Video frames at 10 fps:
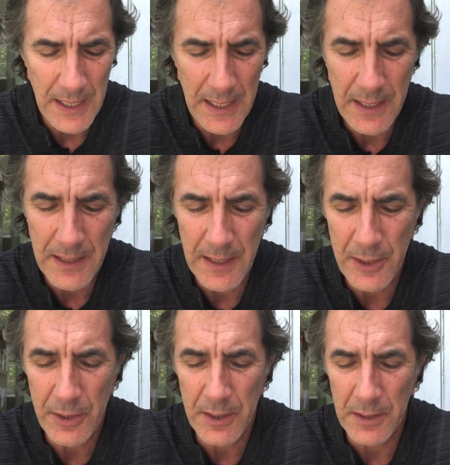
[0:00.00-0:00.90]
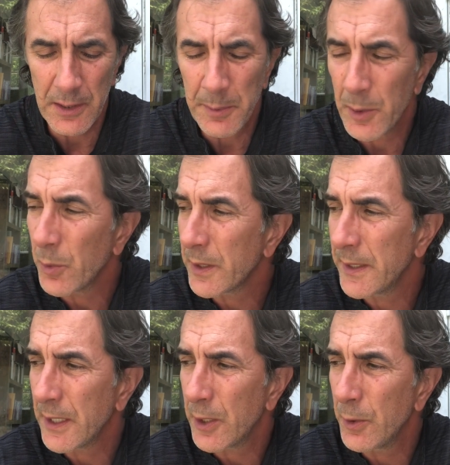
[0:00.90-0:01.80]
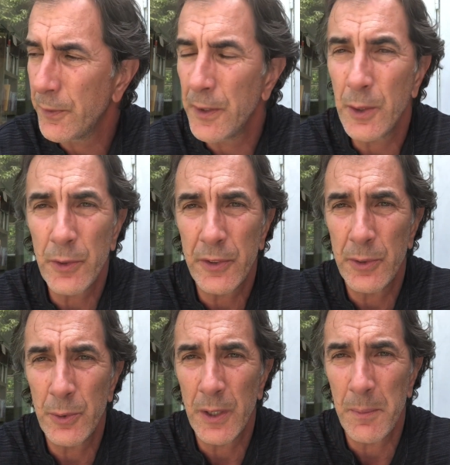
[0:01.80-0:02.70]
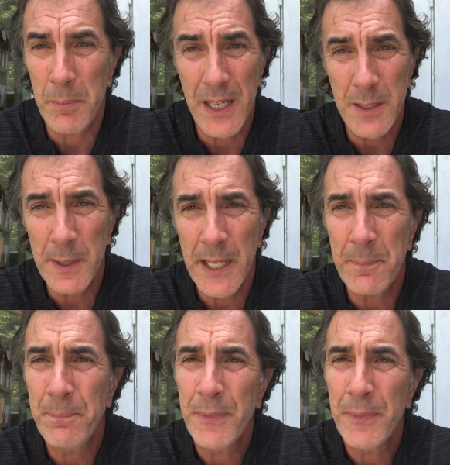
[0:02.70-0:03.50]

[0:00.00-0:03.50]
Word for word: and uh, it took a little bit of work to get Goofy used to um, Bosman,